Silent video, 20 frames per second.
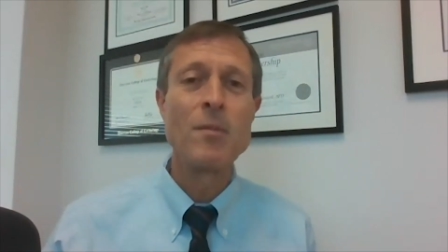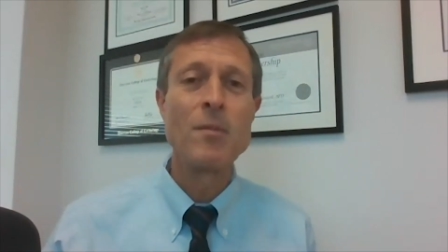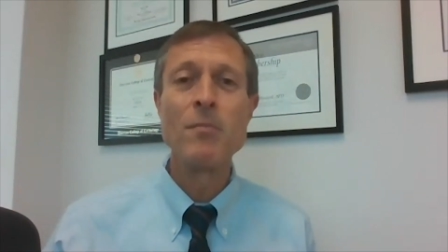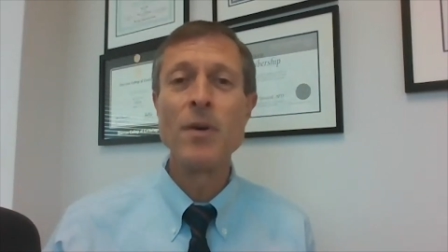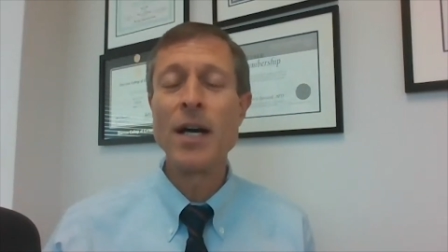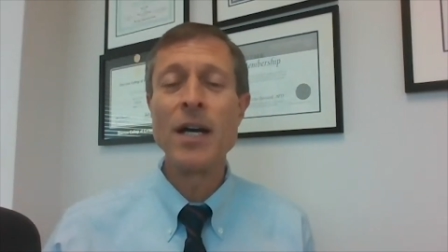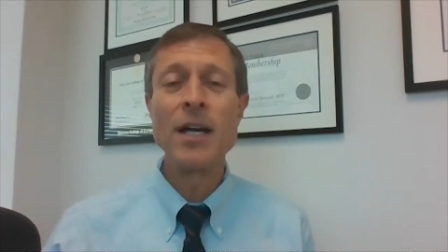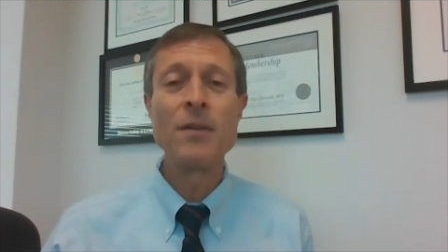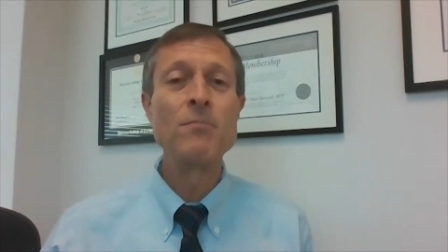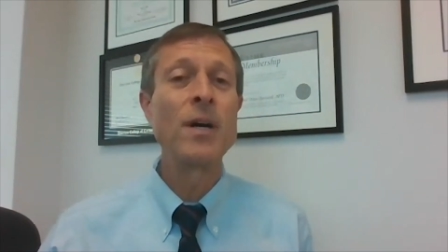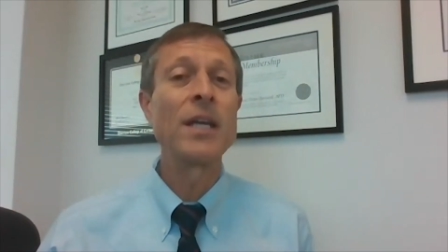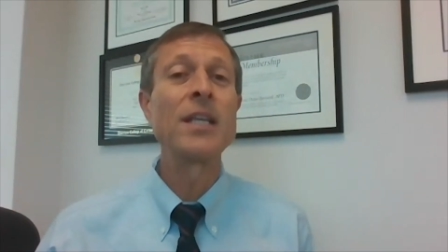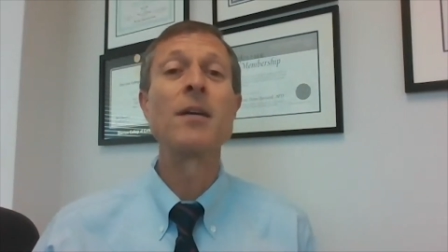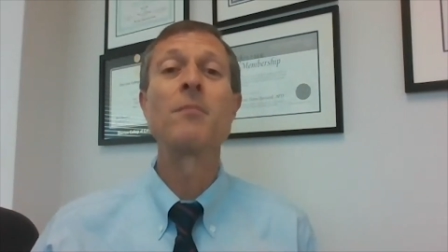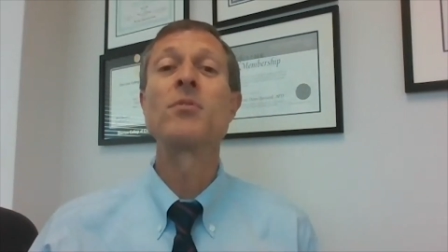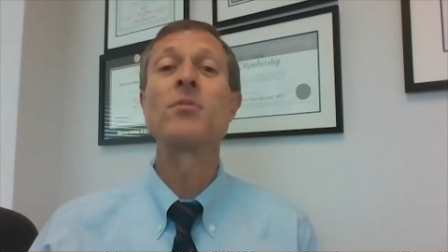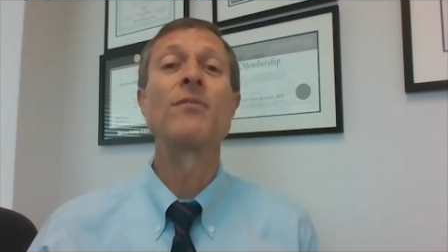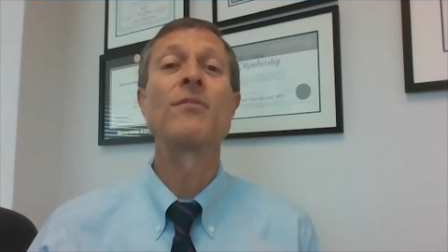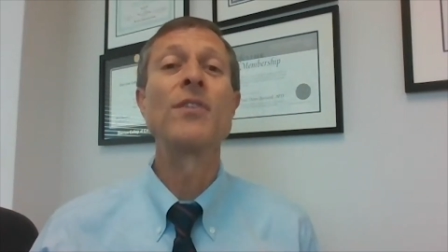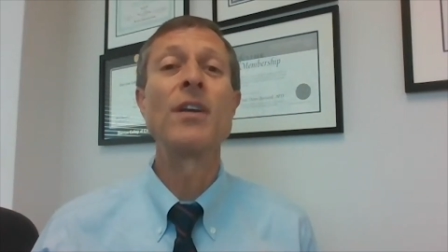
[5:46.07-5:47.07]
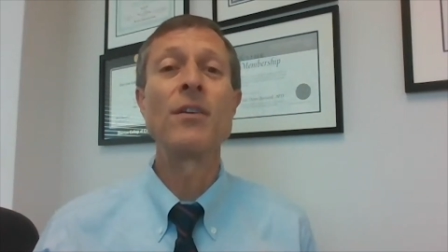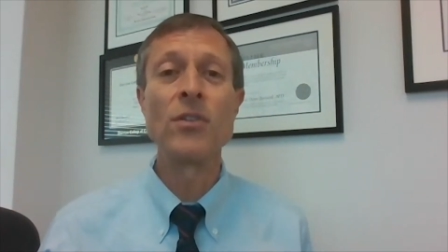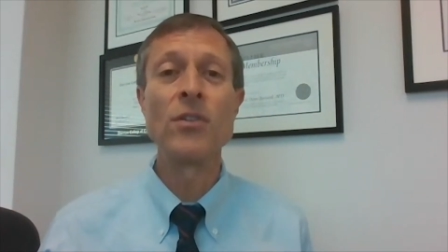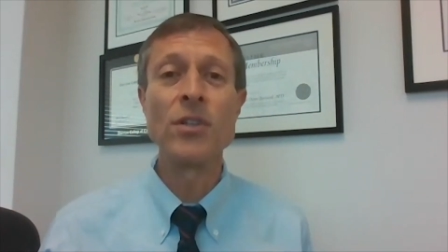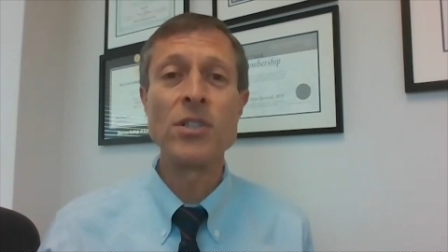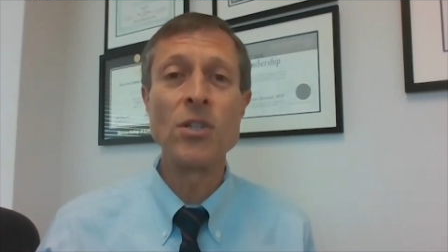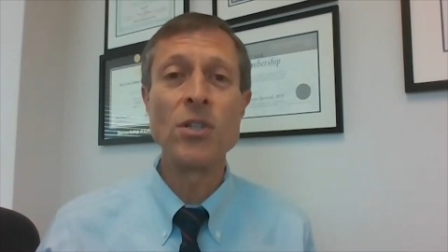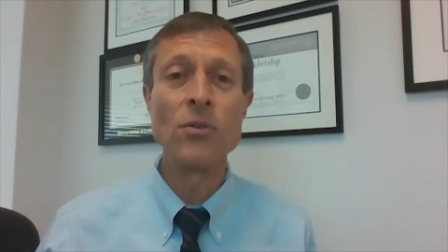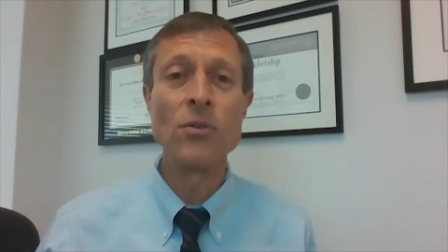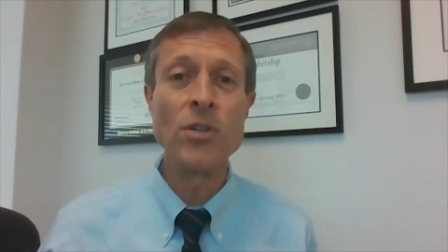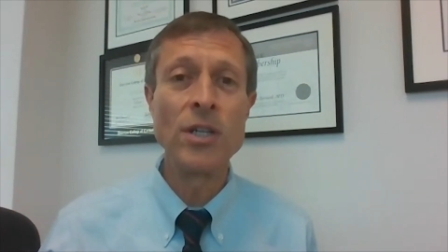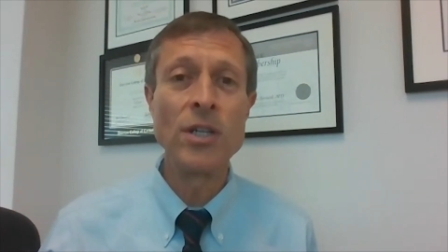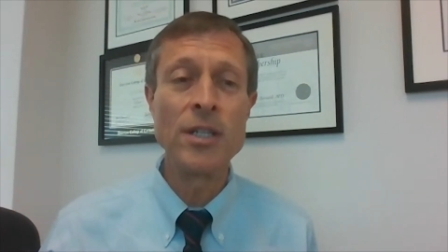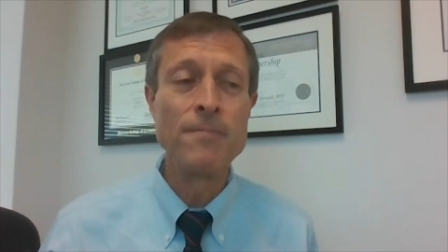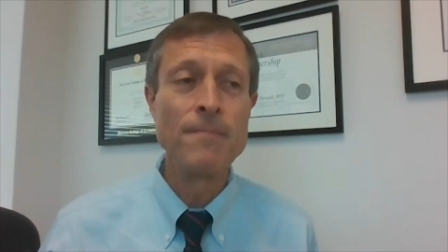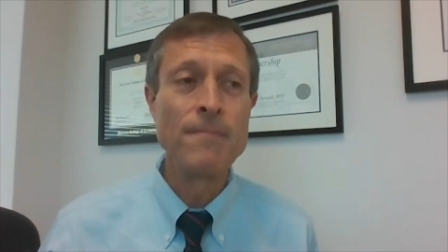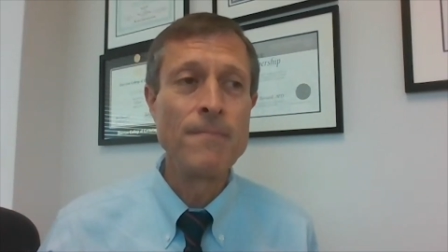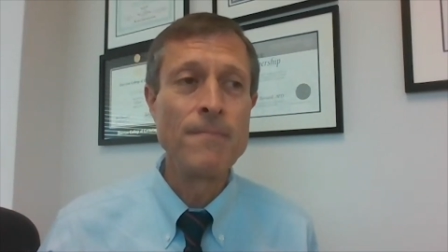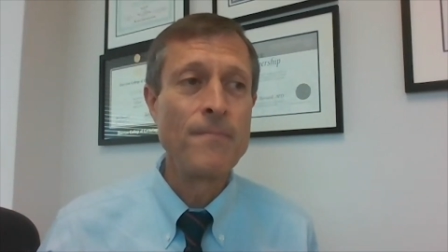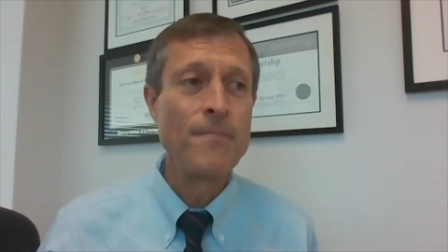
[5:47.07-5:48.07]
my numbers have never looked so
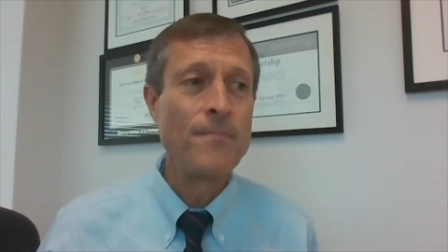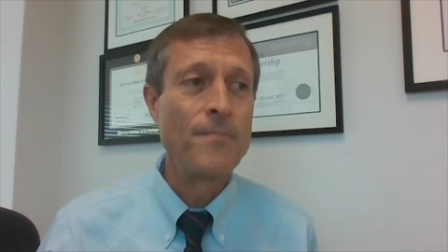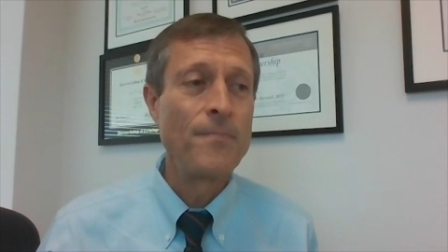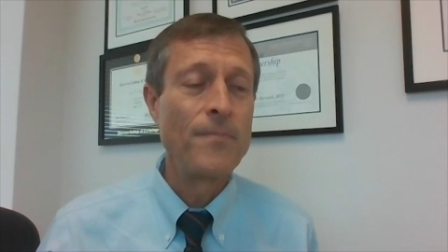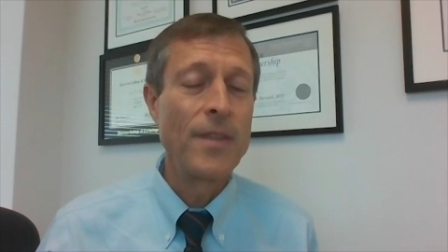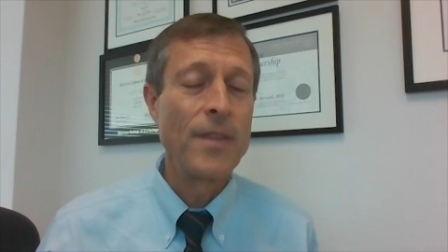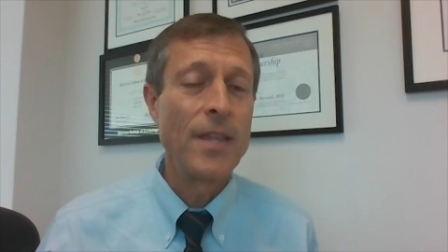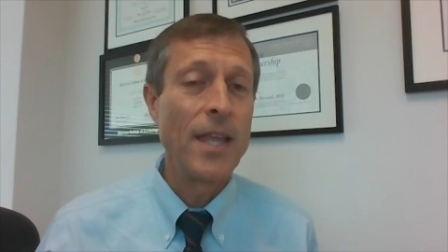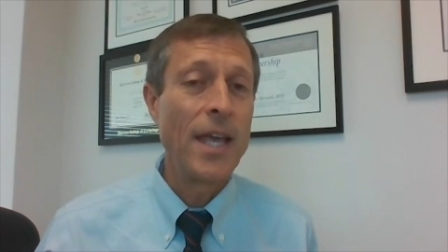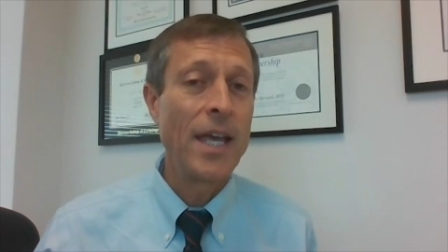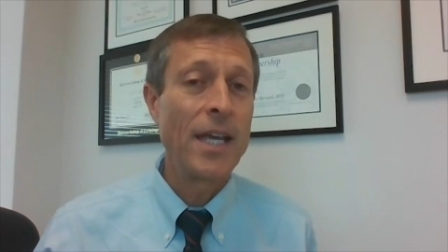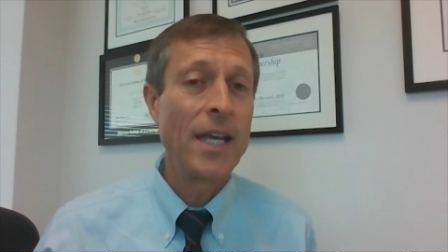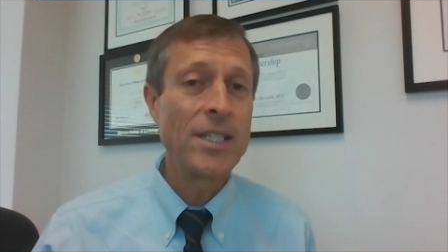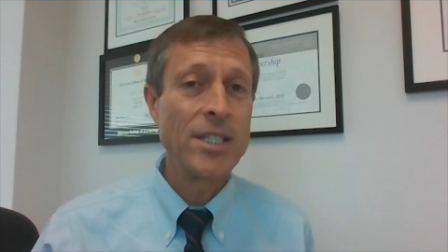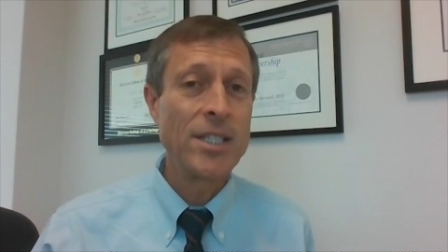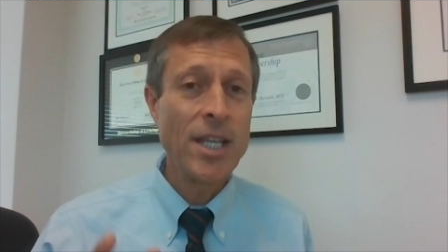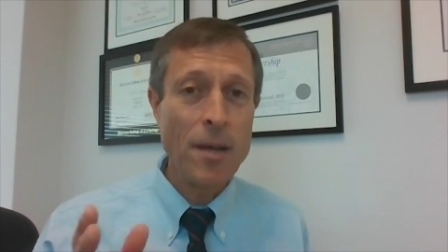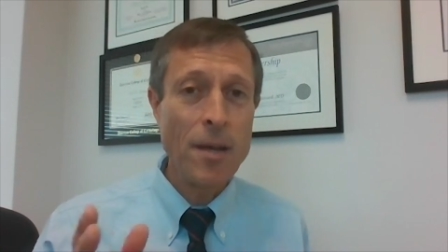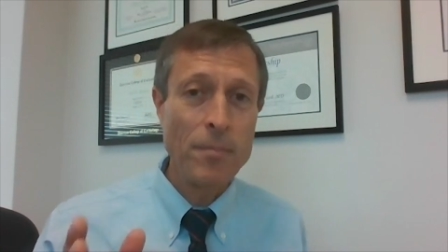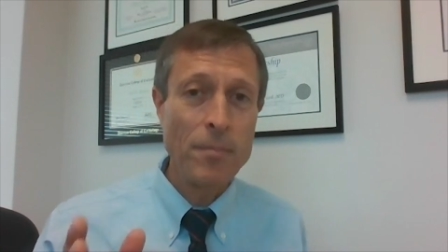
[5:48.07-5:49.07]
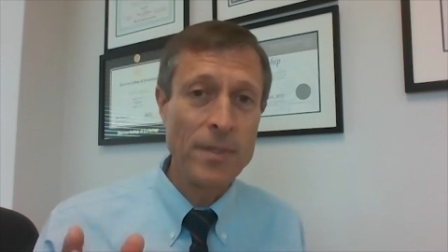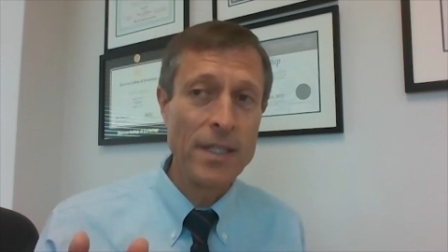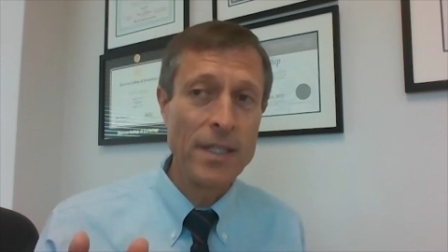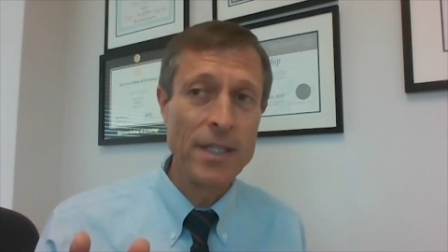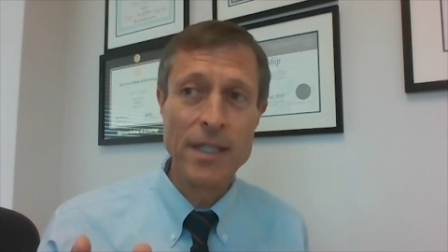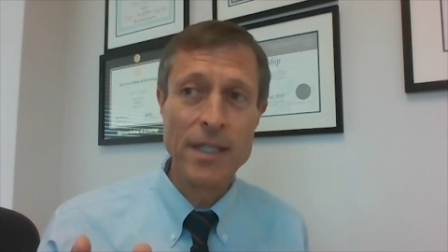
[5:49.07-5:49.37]
good, except